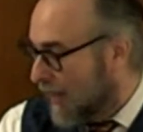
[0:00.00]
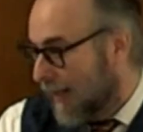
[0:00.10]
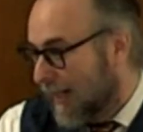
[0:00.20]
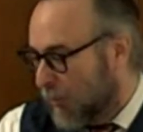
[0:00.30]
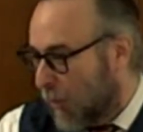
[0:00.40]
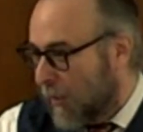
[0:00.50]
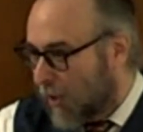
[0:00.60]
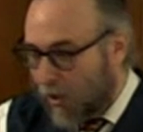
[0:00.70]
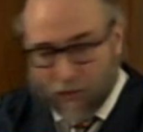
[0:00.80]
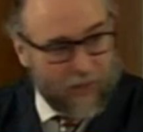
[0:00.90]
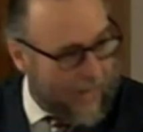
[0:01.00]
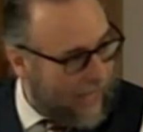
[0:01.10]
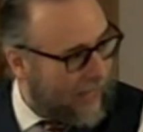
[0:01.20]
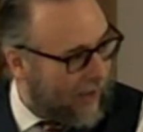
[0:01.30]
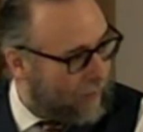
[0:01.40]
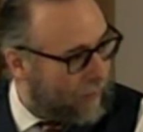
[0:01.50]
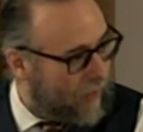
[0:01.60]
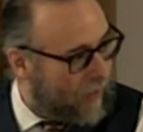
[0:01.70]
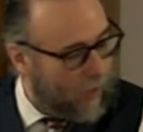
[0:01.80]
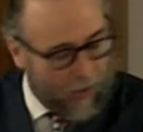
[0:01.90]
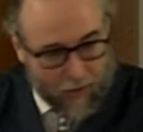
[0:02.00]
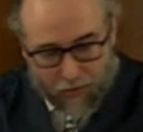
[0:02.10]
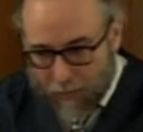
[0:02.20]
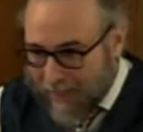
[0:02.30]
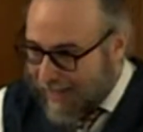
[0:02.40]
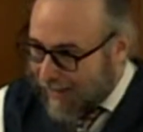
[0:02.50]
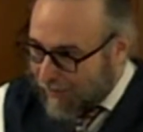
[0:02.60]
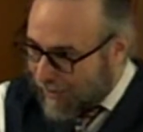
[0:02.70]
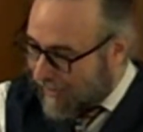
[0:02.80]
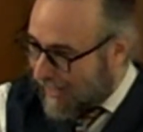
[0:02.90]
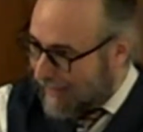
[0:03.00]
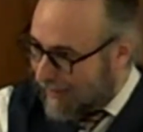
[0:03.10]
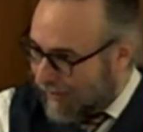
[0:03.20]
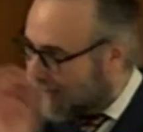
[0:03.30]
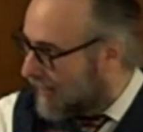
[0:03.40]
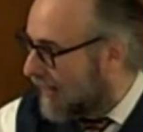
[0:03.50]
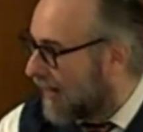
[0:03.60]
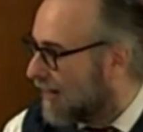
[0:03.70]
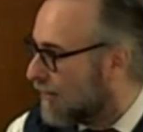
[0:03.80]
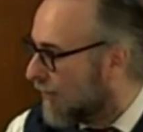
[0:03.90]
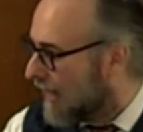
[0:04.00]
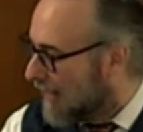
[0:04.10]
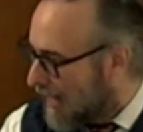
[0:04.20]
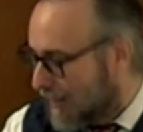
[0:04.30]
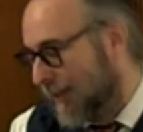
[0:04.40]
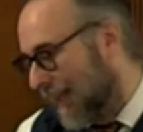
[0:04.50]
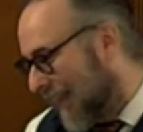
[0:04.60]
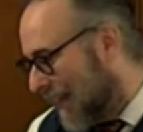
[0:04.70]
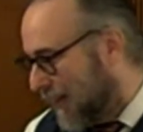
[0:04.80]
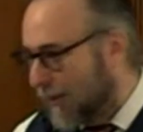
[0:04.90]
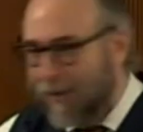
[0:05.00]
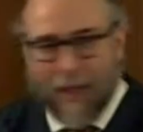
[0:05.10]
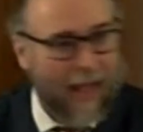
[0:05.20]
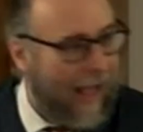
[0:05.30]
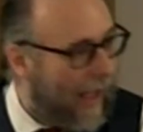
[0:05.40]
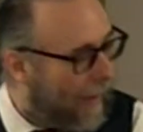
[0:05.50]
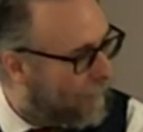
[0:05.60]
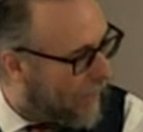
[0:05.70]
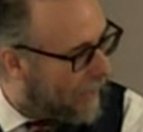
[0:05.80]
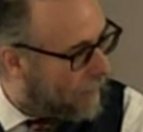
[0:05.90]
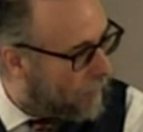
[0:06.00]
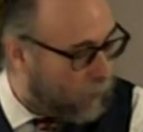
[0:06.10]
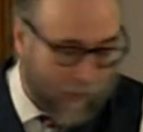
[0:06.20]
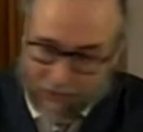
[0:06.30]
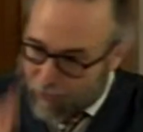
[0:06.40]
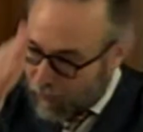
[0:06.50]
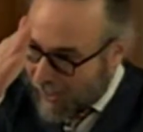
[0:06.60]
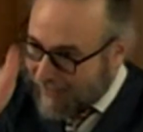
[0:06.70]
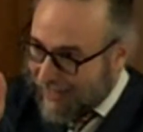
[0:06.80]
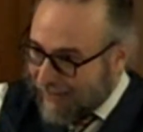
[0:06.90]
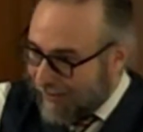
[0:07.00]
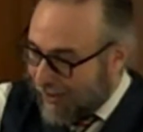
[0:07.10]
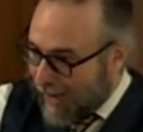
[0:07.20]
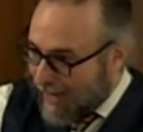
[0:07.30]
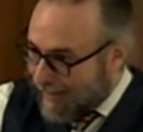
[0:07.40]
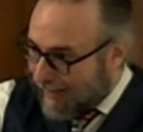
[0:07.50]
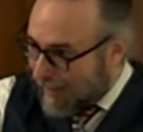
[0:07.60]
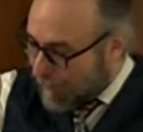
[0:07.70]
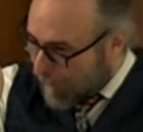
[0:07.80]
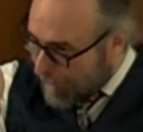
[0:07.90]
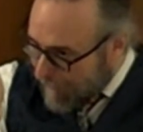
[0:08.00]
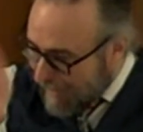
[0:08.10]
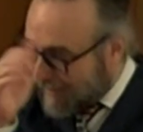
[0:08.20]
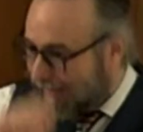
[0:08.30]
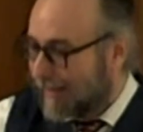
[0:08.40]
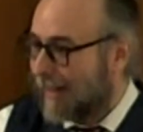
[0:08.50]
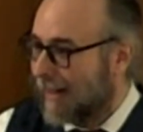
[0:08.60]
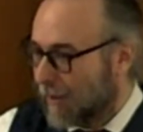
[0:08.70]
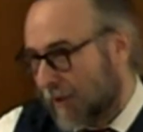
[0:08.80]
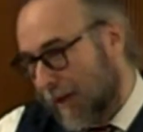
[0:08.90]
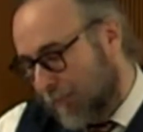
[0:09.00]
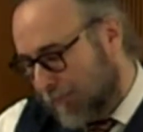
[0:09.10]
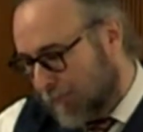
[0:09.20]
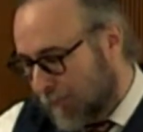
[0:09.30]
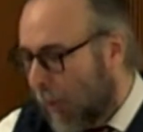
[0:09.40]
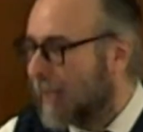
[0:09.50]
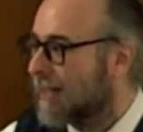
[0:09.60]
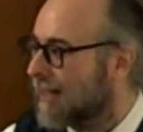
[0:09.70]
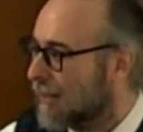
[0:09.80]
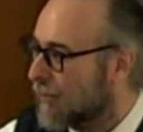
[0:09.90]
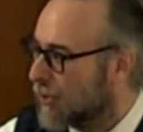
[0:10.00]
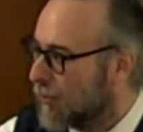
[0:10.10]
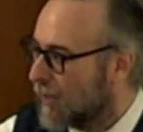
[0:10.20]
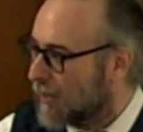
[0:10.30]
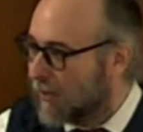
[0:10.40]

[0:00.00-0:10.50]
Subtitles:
It's what we call the Negev, all the way down to that little city of Eilat, not that little, but it's right down there at the peak, or the point of Israel